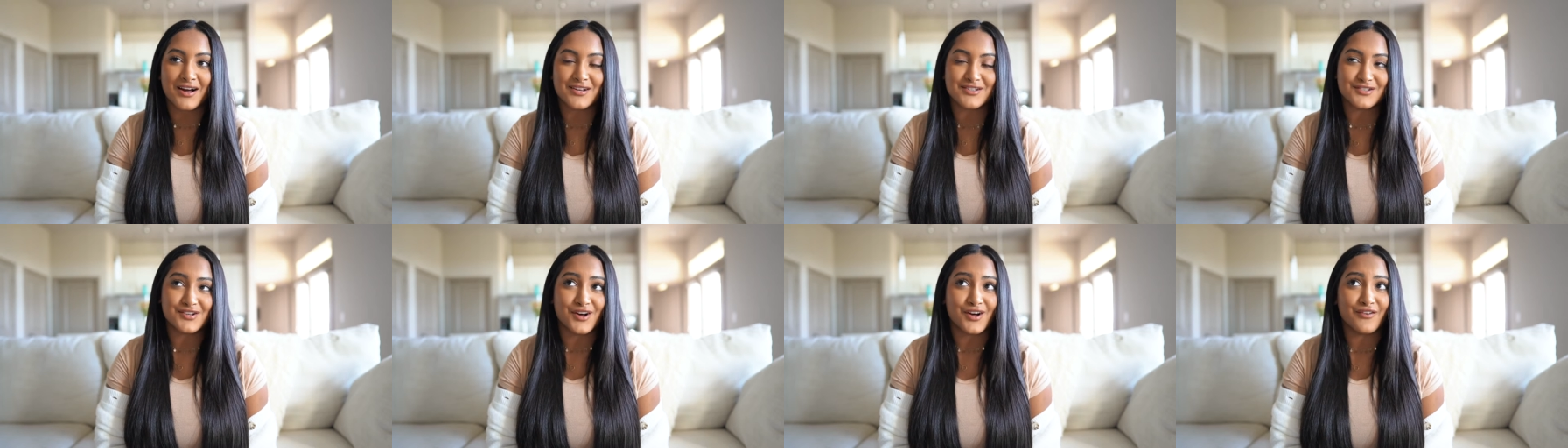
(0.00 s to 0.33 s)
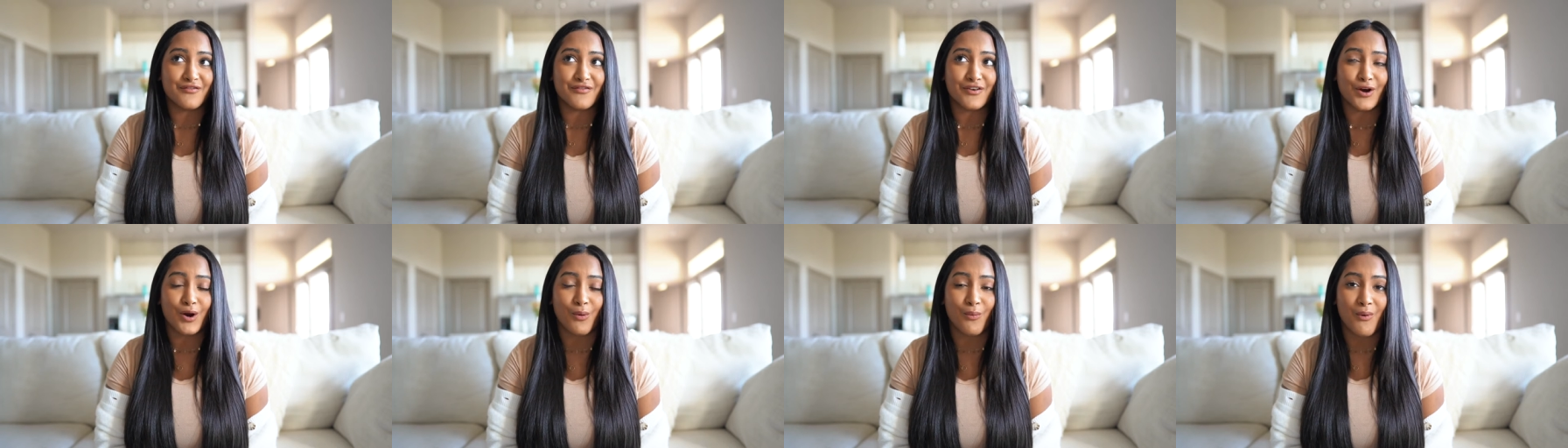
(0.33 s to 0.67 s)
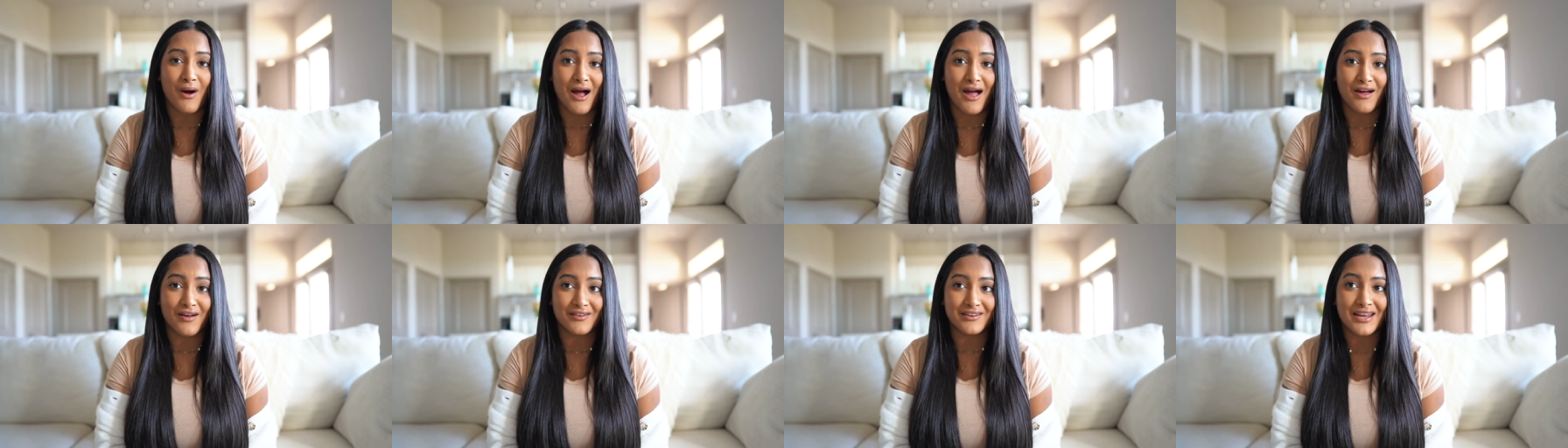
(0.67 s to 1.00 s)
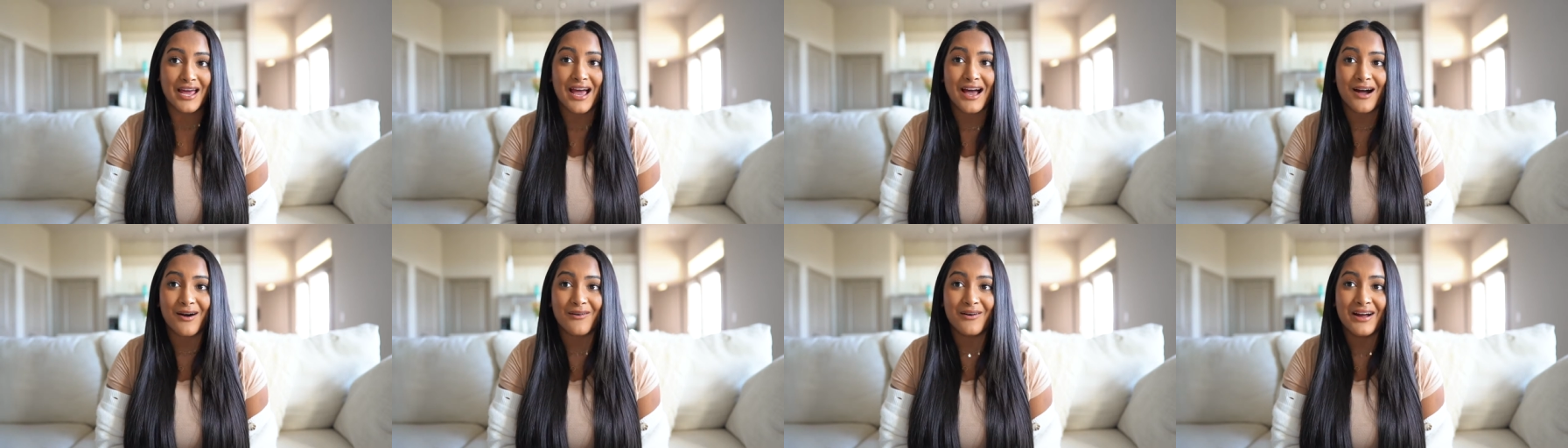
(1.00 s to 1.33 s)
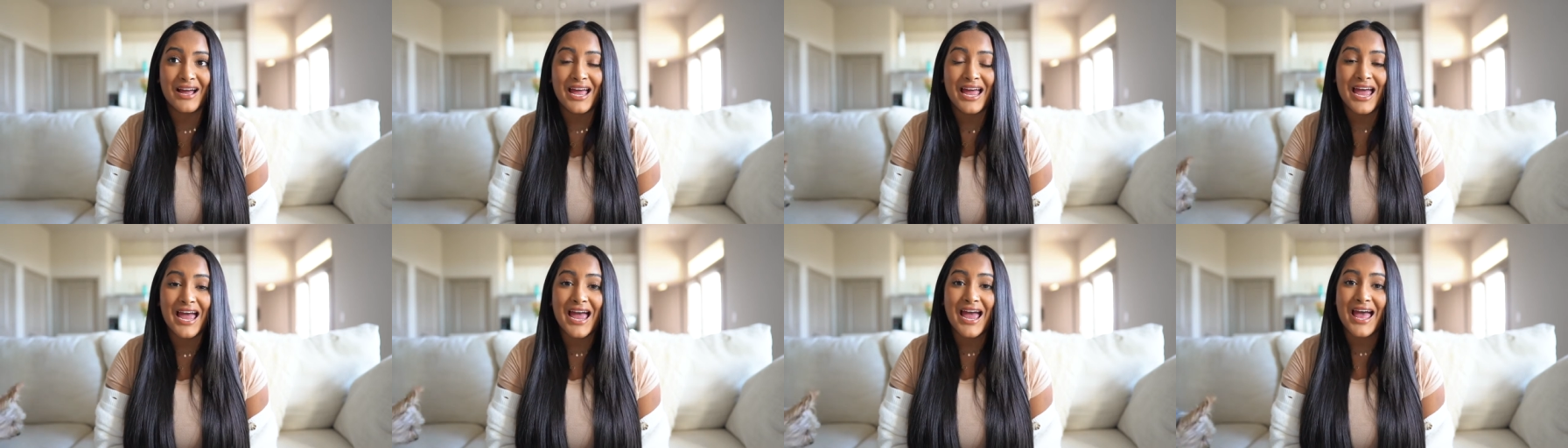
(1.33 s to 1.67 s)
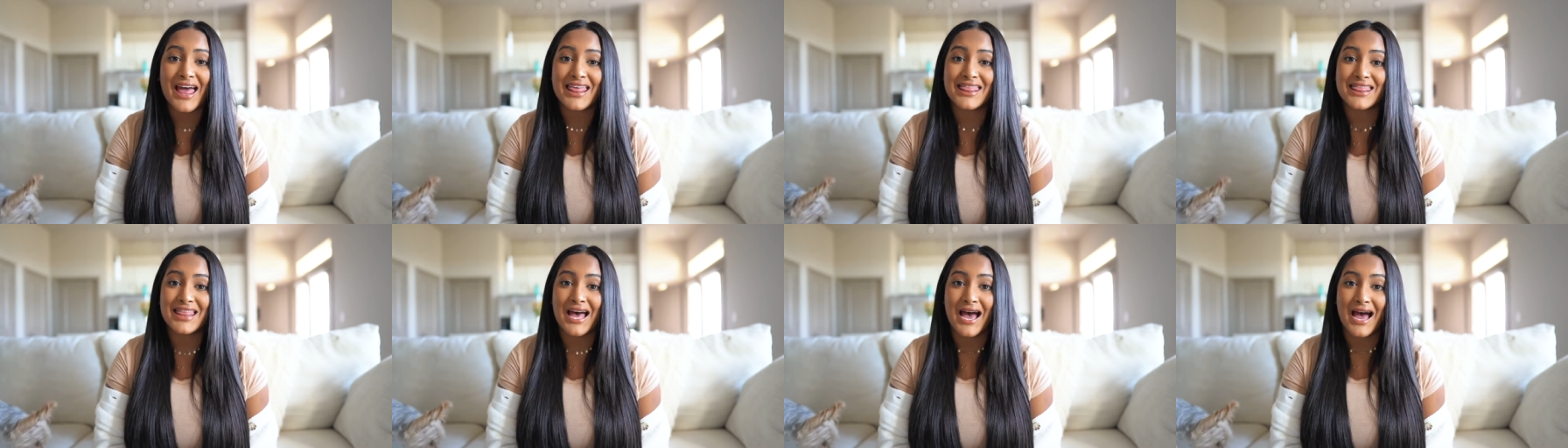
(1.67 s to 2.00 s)
eyes on for a while now,
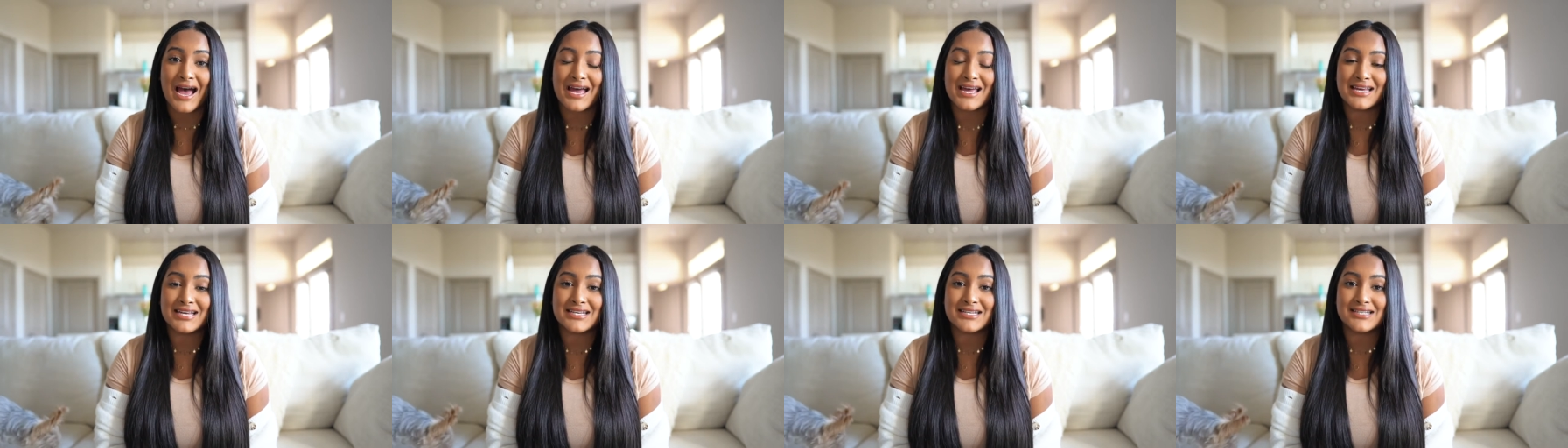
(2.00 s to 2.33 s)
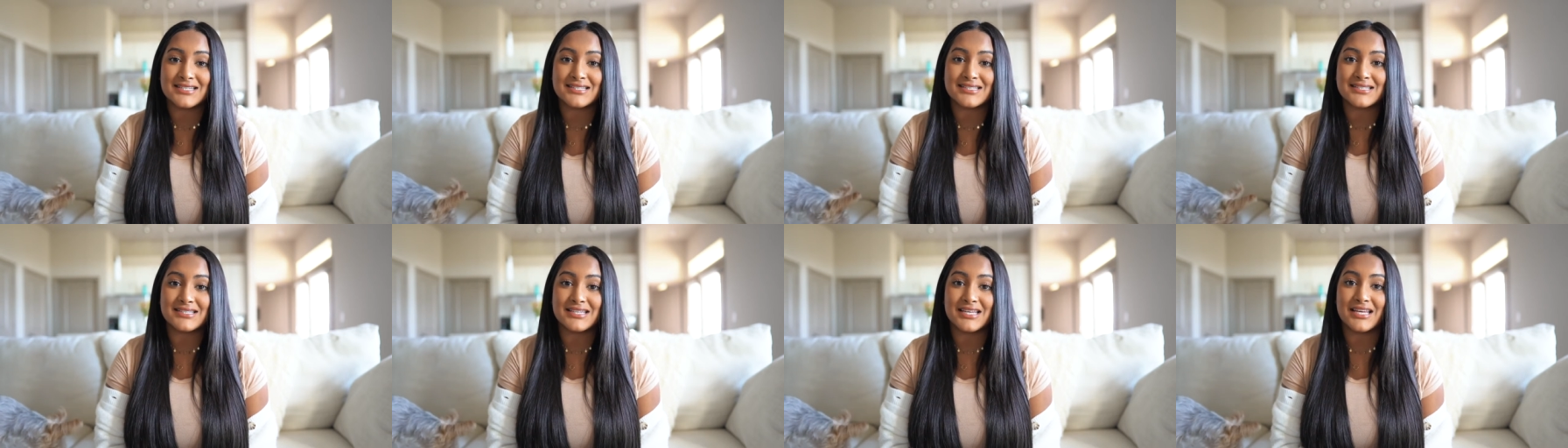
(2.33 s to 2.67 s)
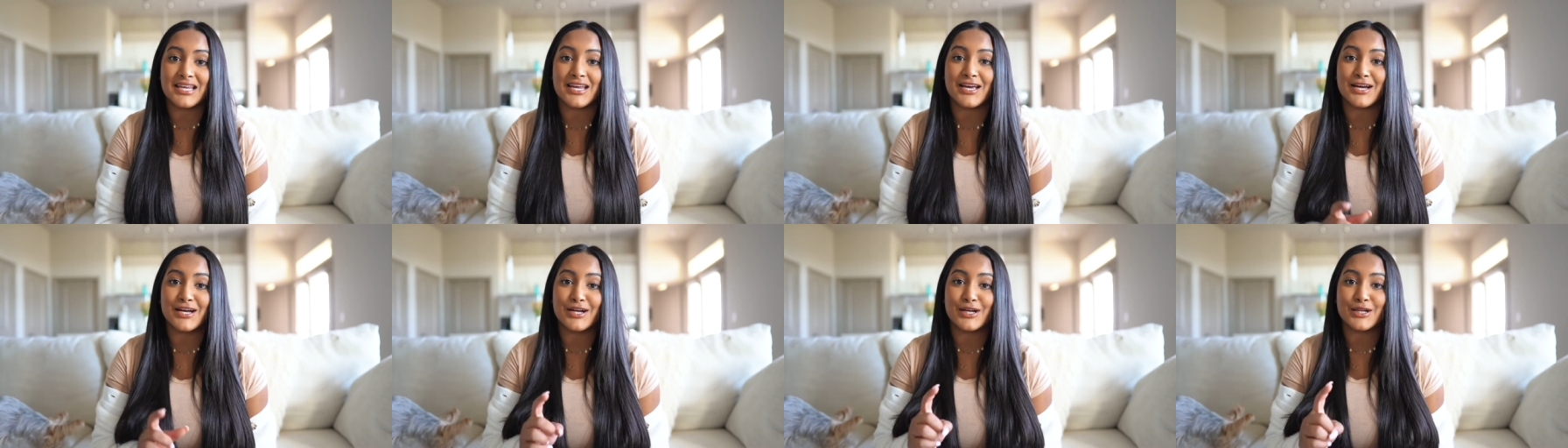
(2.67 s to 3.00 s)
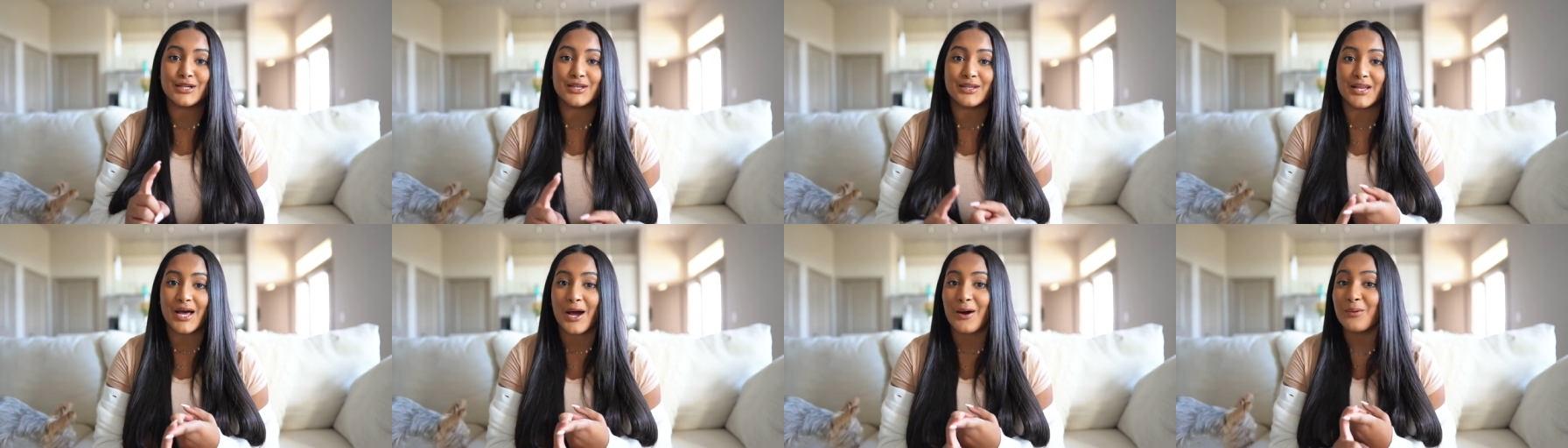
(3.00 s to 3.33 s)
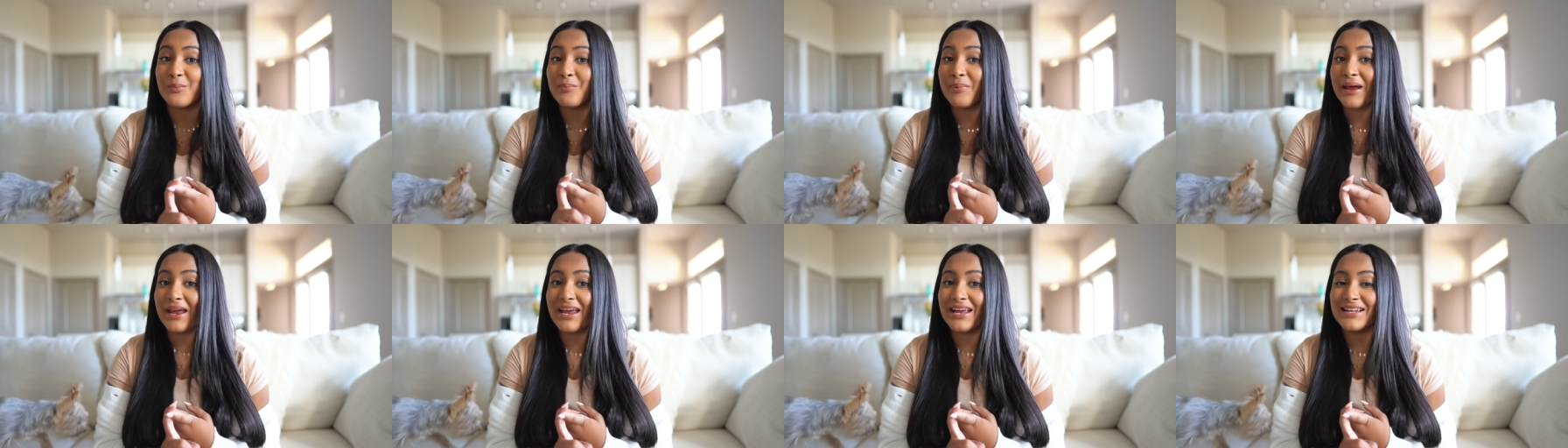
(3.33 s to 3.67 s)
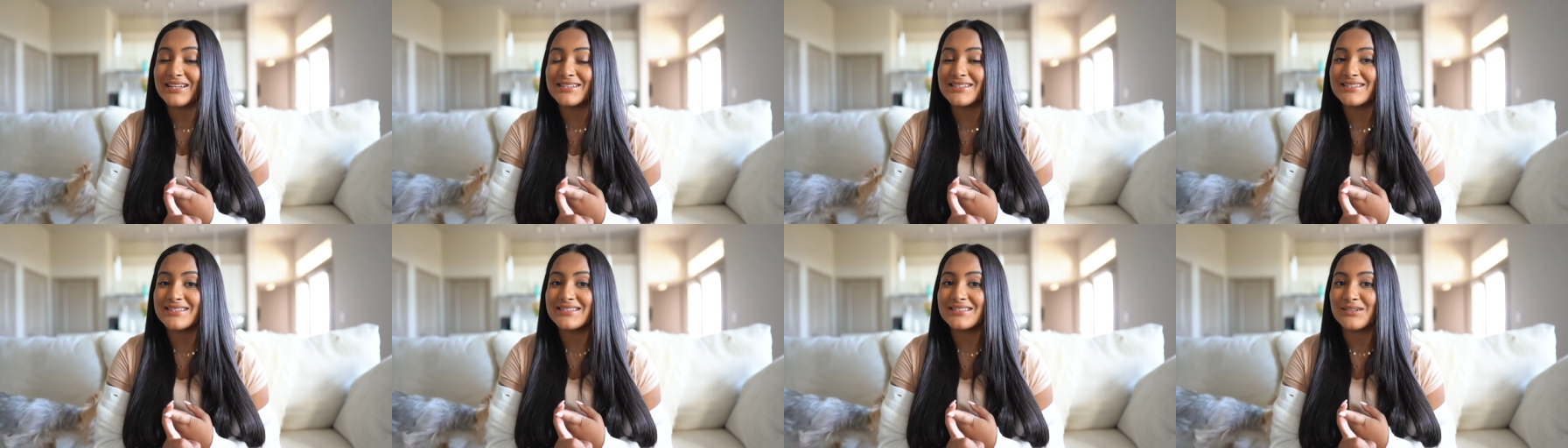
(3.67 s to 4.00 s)
and that is the Cloud
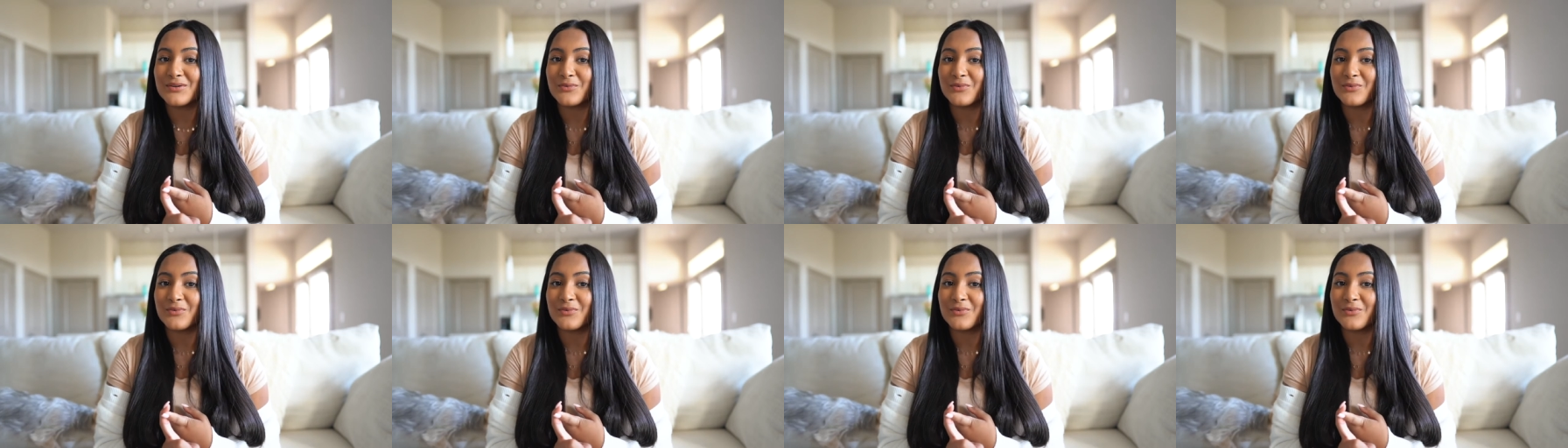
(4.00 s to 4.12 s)
Paints,